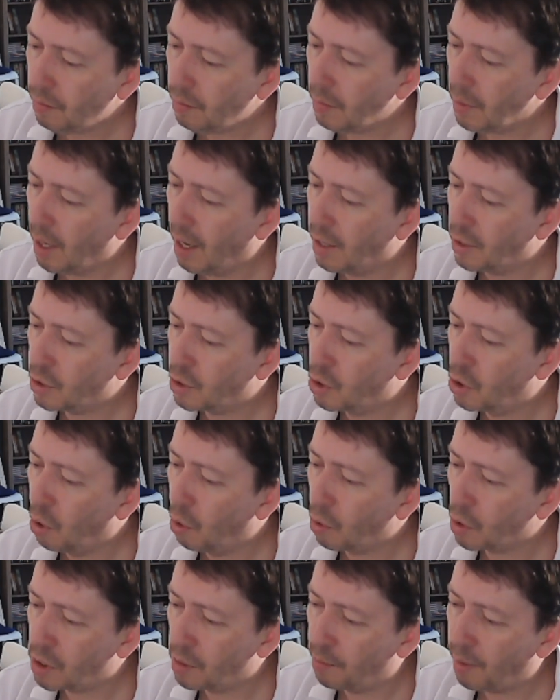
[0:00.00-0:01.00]
It
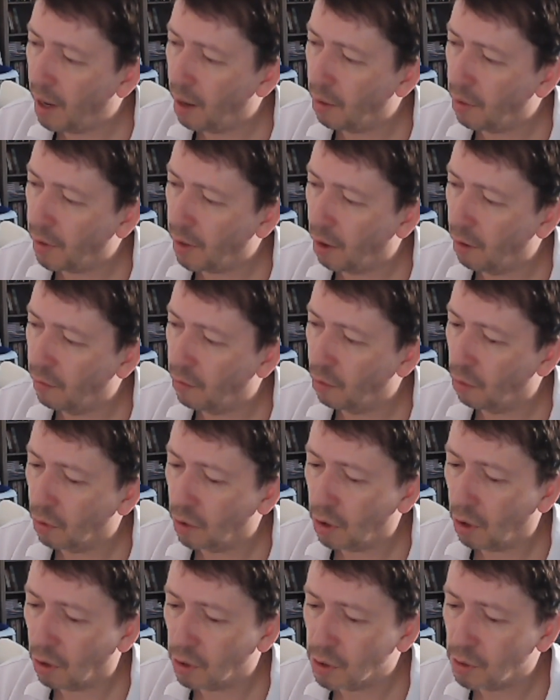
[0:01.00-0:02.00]
talks about the overall
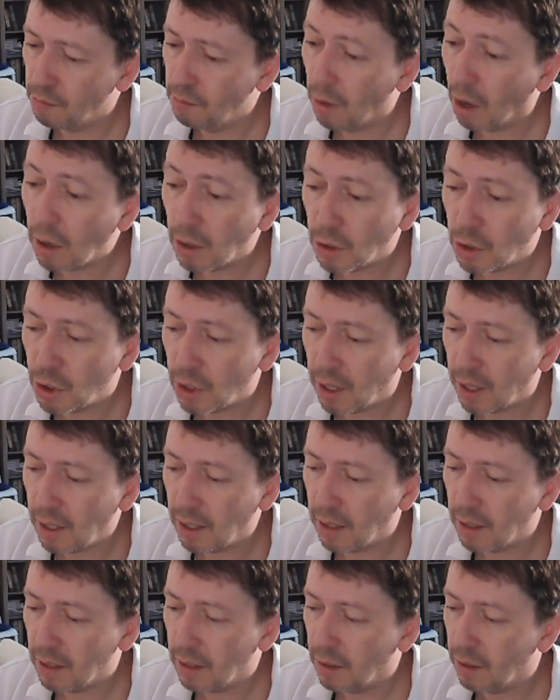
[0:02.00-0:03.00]
cosmology,
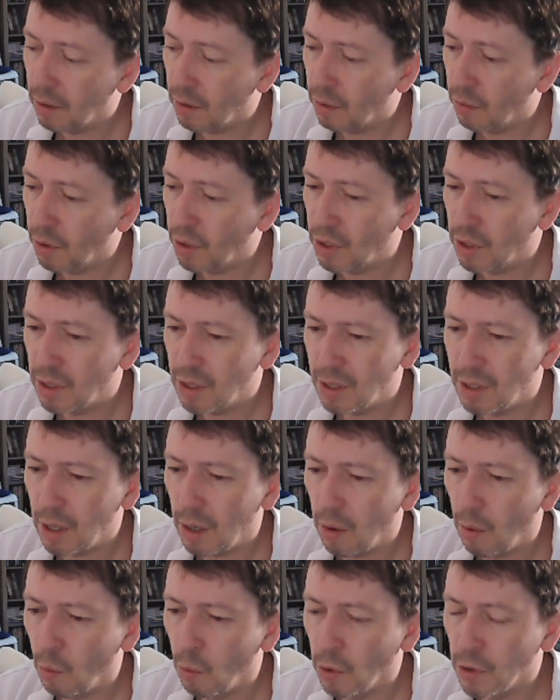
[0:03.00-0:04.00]
which
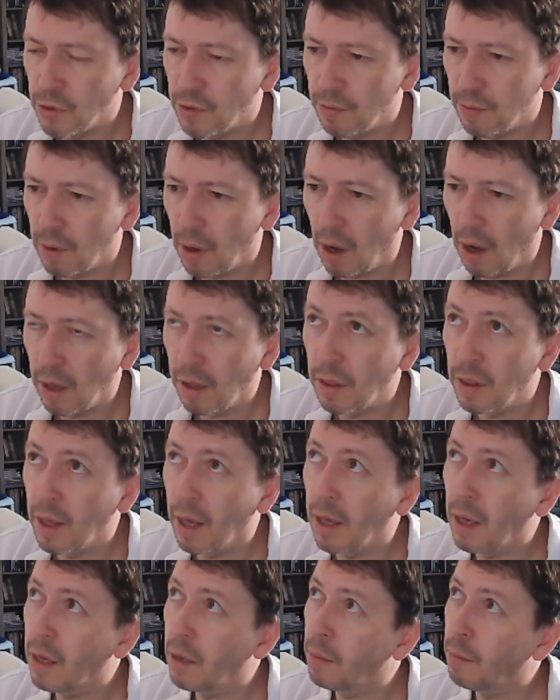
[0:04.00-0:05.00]
was, I
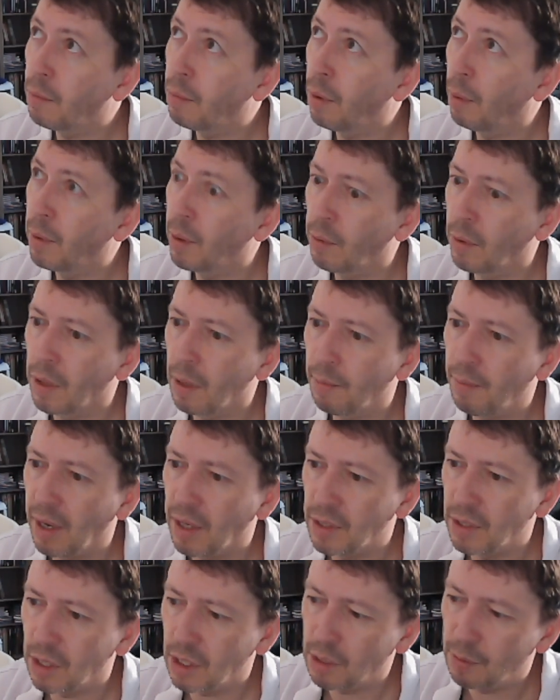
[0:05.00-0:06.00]
think, probably one of the
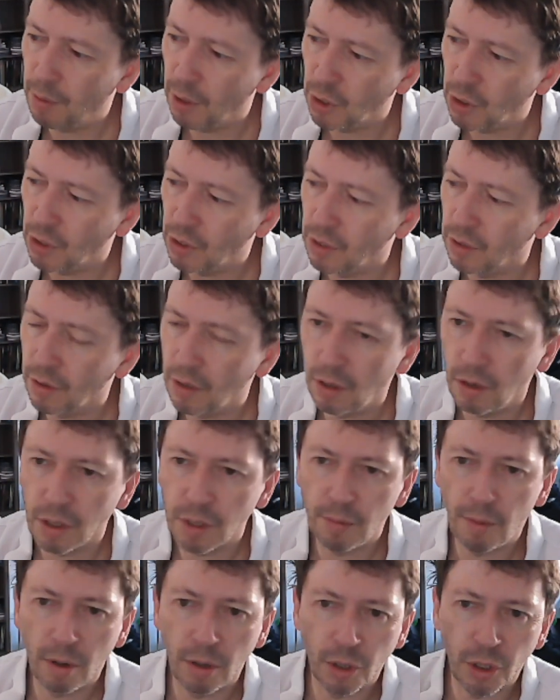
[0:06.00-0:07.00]
best expressions of the
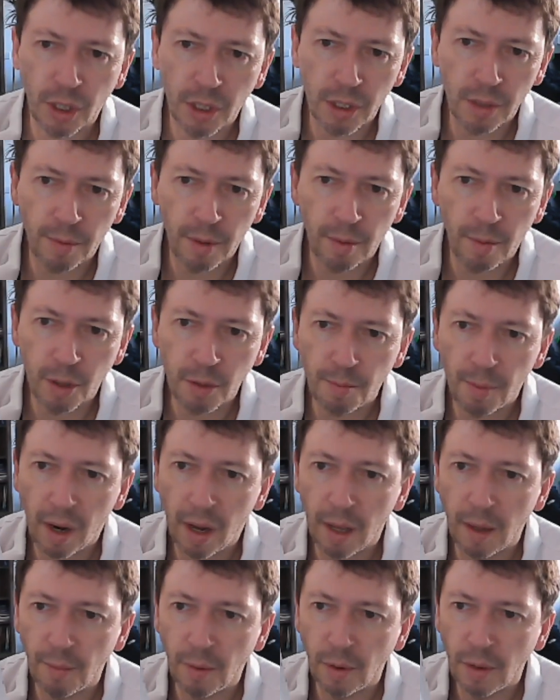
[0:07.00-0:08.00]
cosmology, some of the most
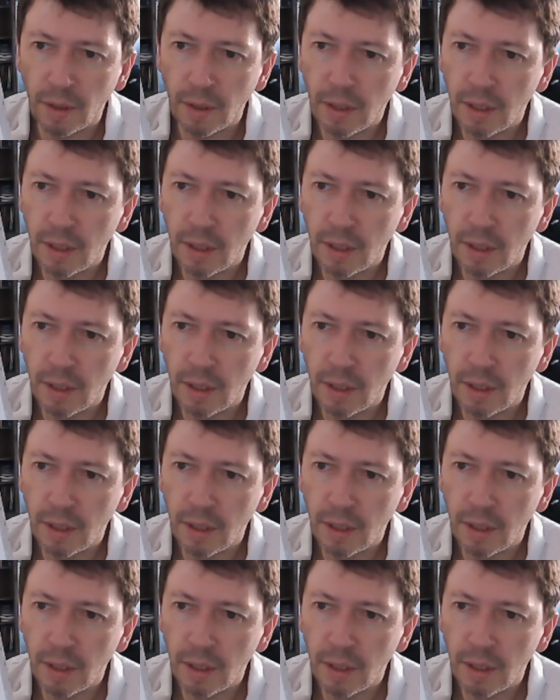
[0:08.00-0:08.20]
playable.